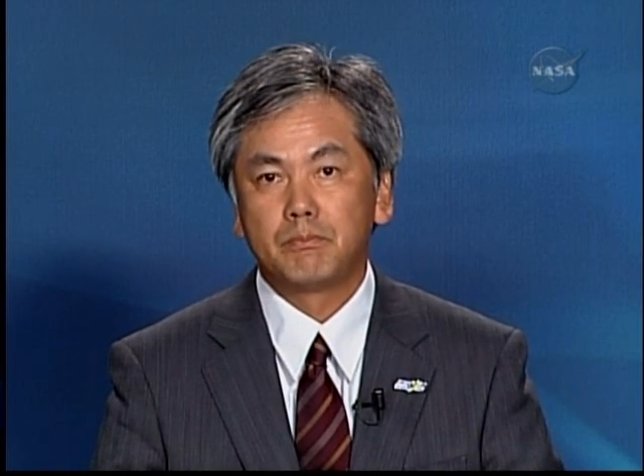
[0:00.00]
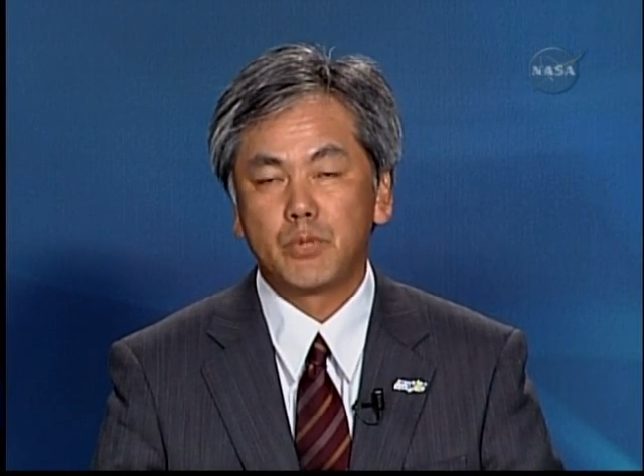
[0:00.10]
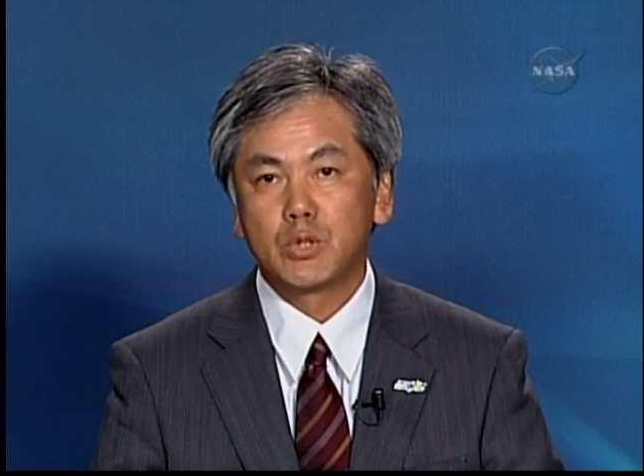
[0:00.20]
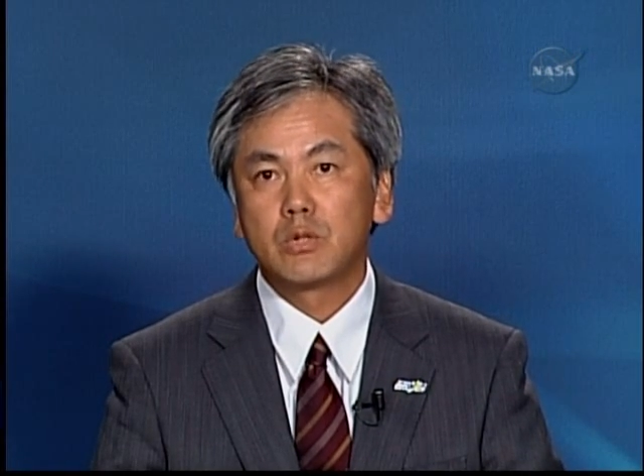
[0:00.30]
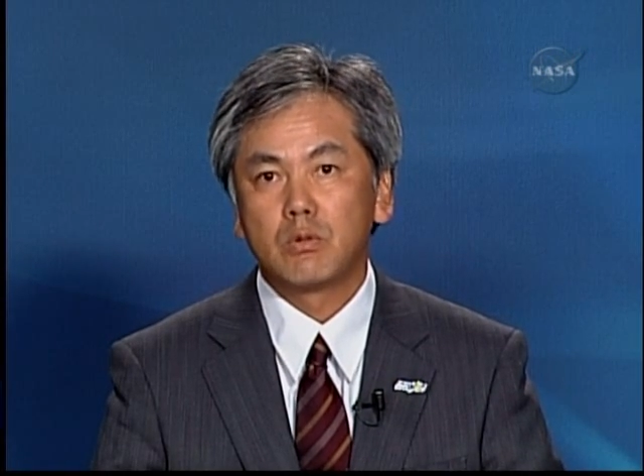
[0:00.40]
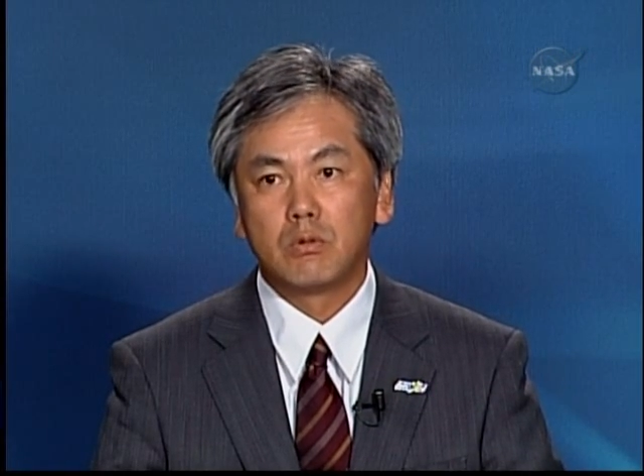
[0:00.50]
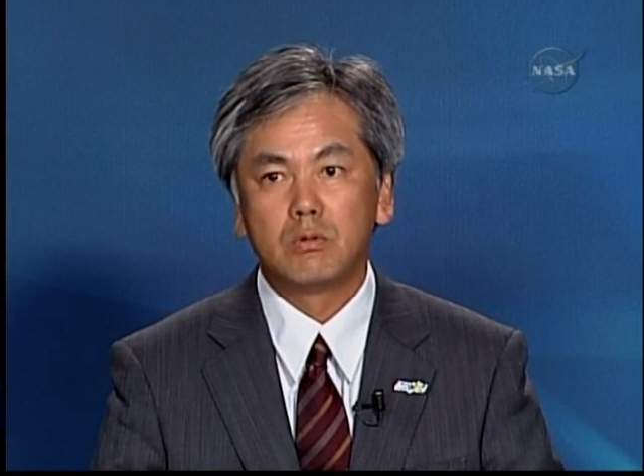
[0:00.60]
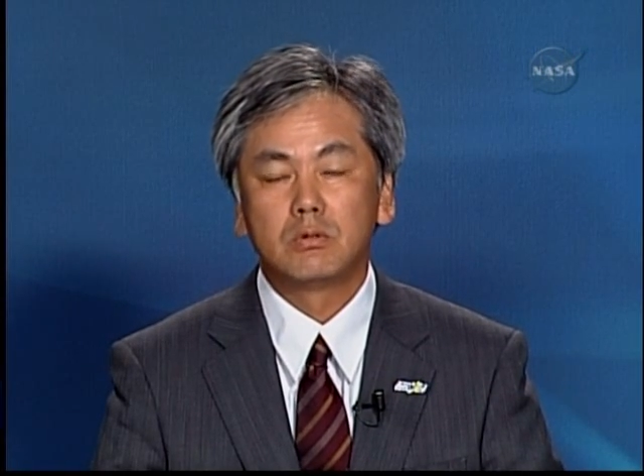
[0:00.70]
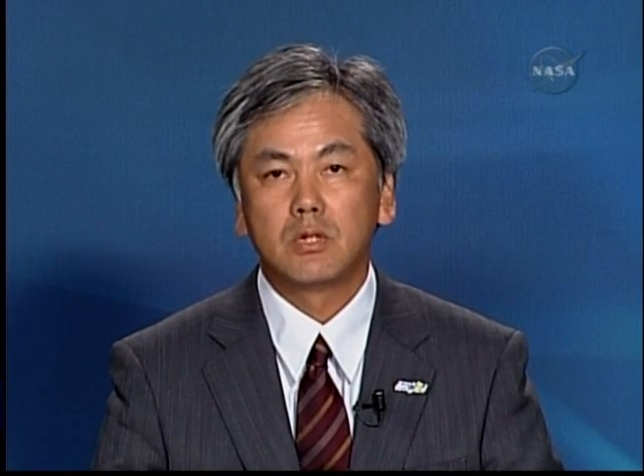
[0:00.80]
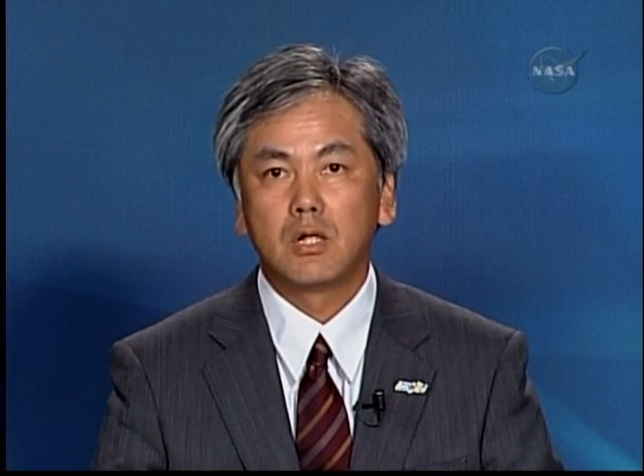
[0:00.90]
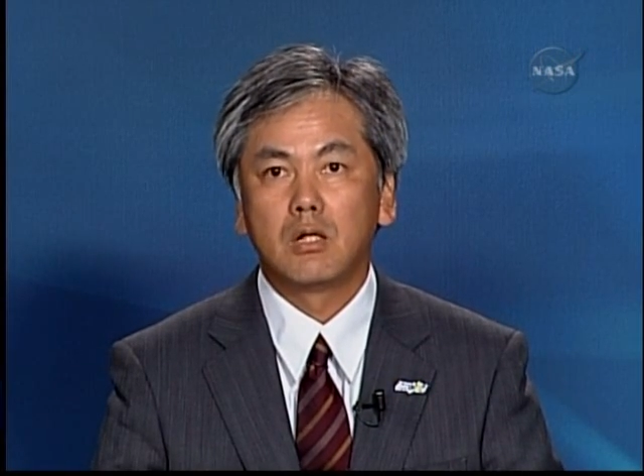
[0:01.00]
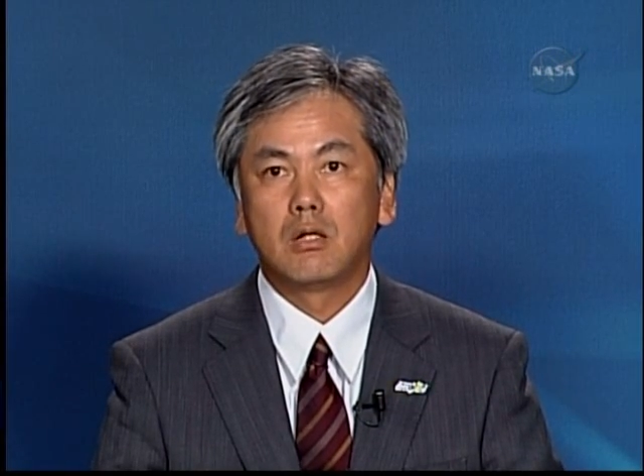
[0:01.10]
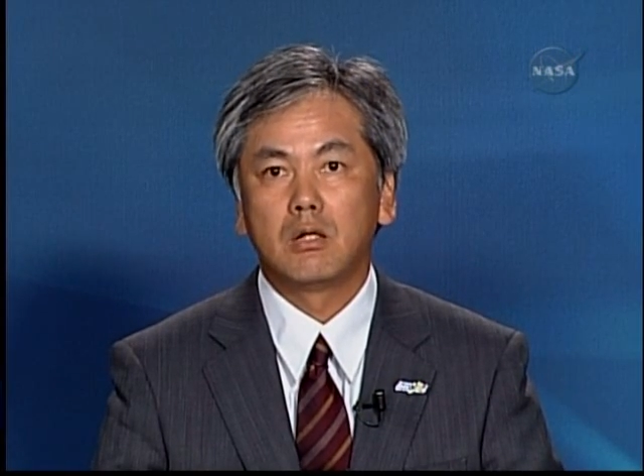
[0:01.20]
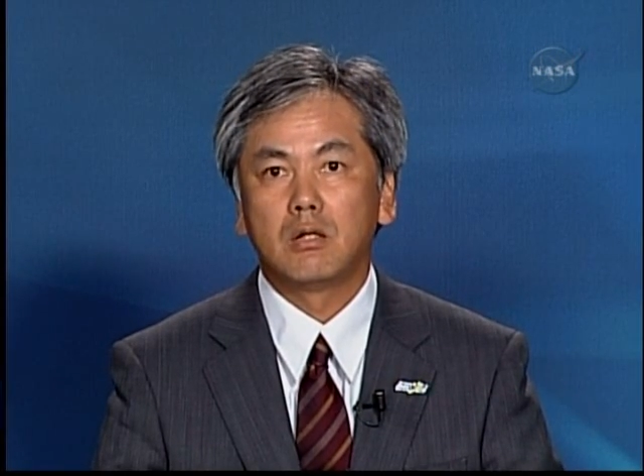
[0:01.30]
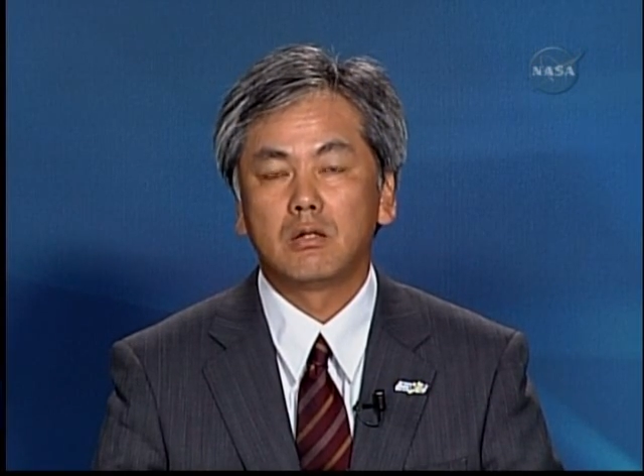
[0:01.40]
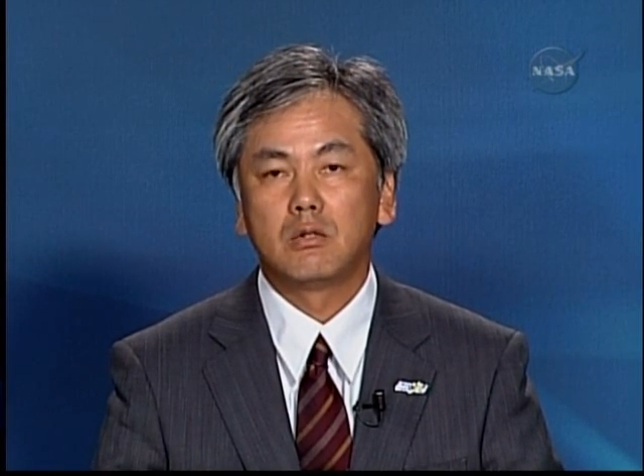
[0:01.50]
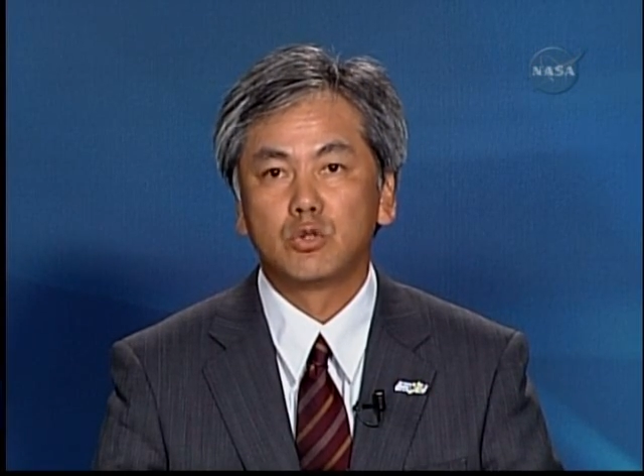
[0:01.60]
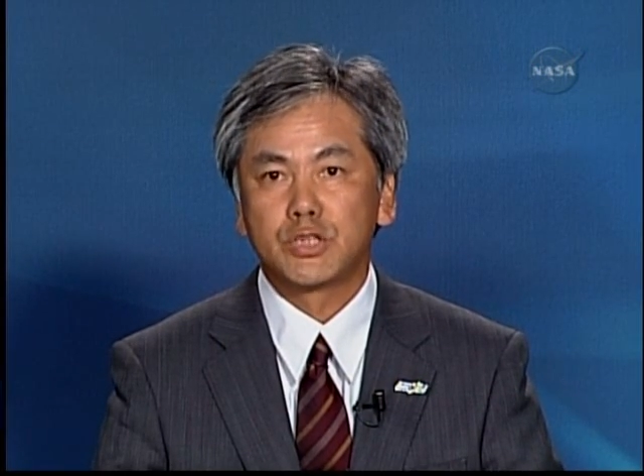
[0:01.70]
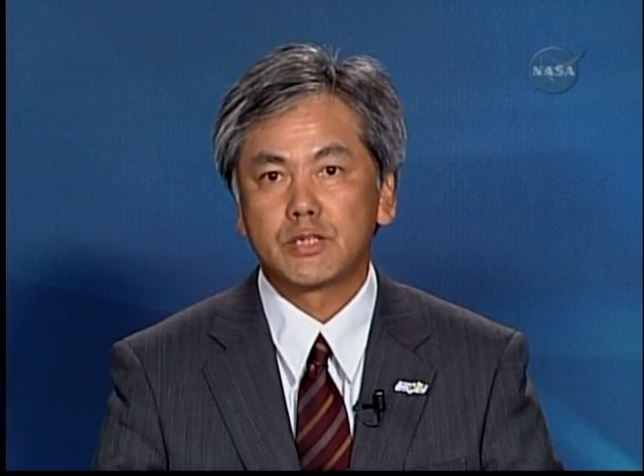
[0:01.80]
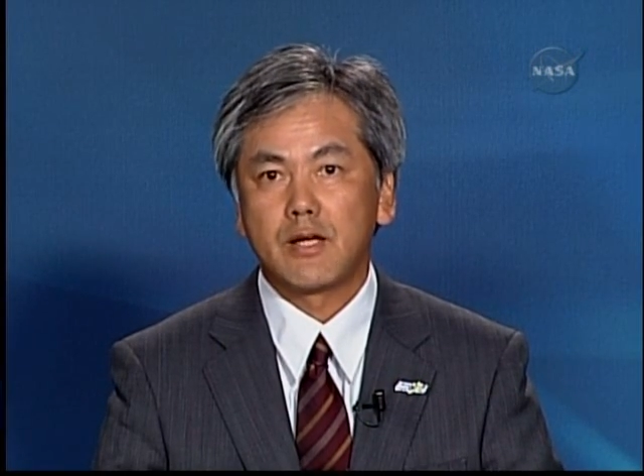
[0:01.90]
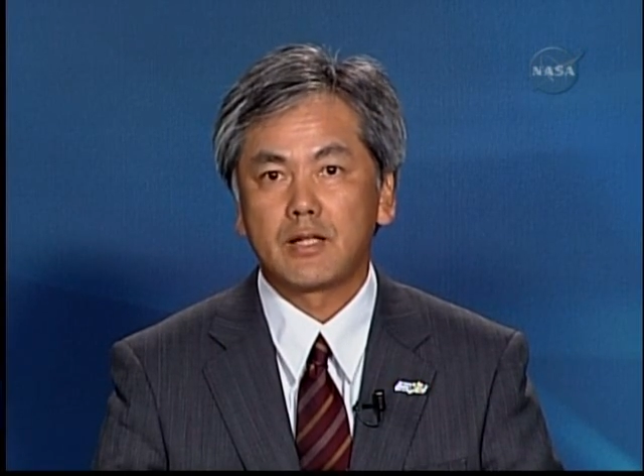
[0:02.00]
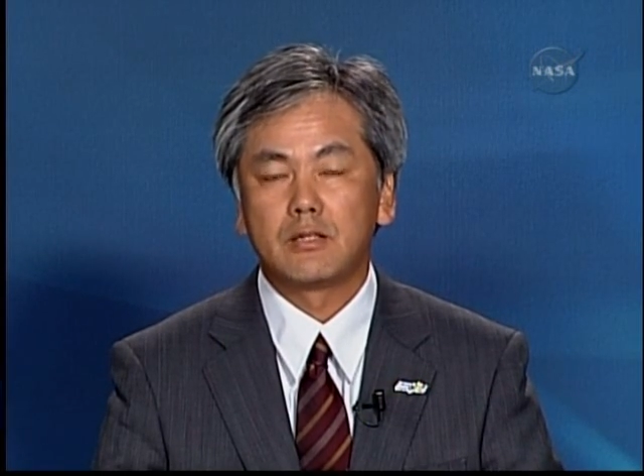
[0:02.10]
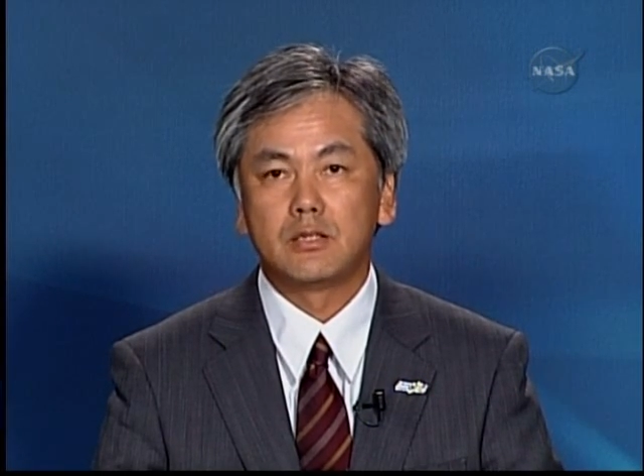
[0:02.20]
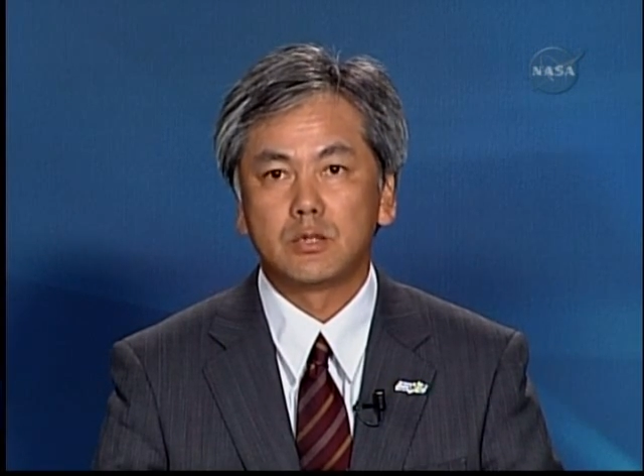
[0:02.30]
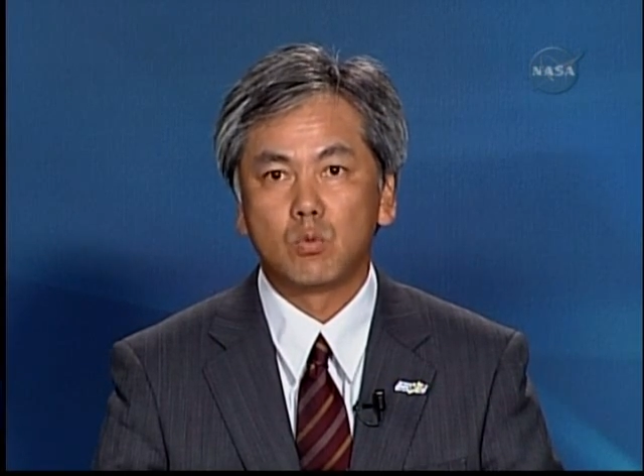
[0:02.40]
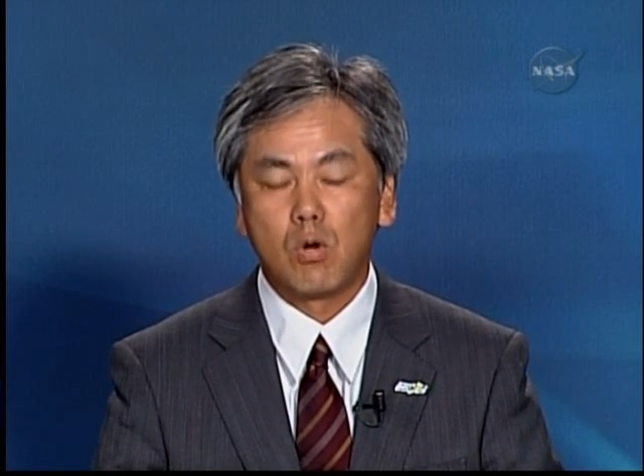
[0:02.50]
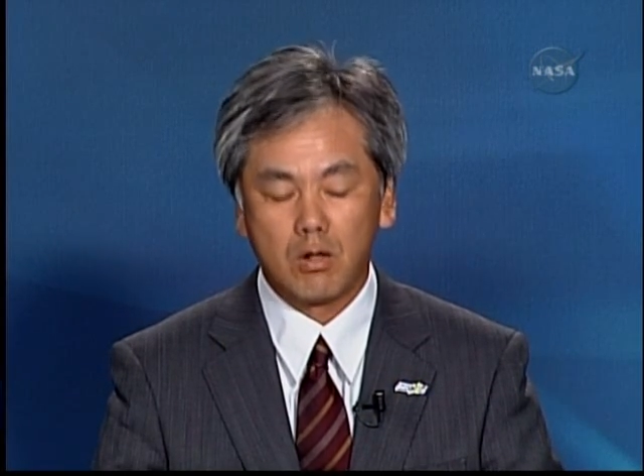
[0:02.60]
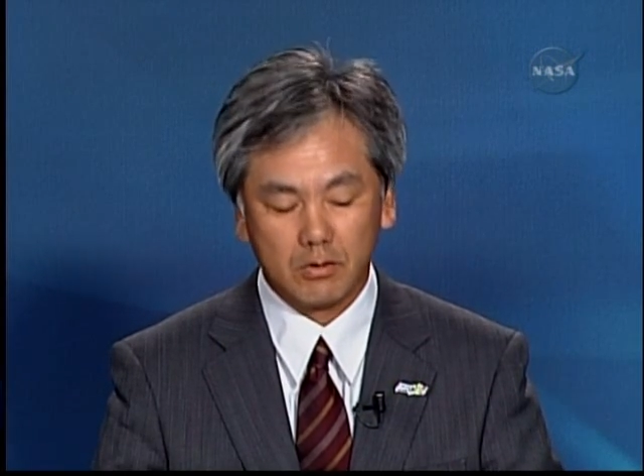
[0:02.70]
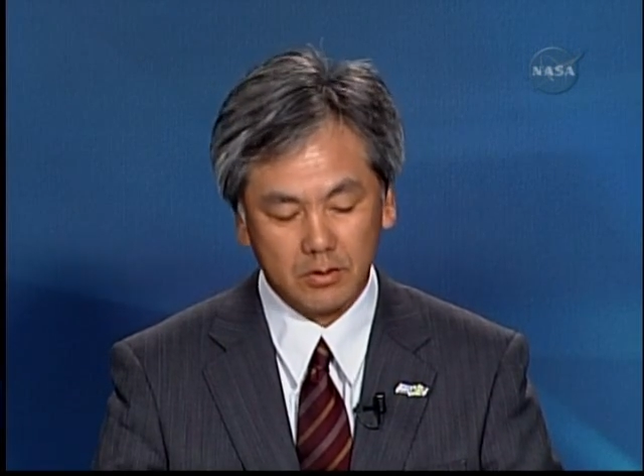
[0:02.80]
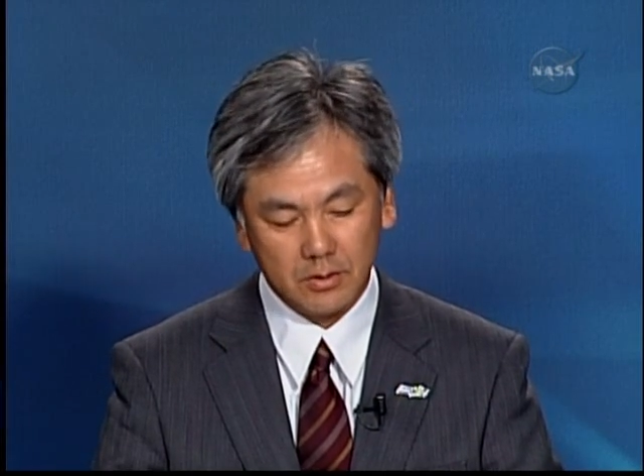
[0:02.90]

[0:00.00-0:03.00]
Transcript: beautiful launch sites in the world.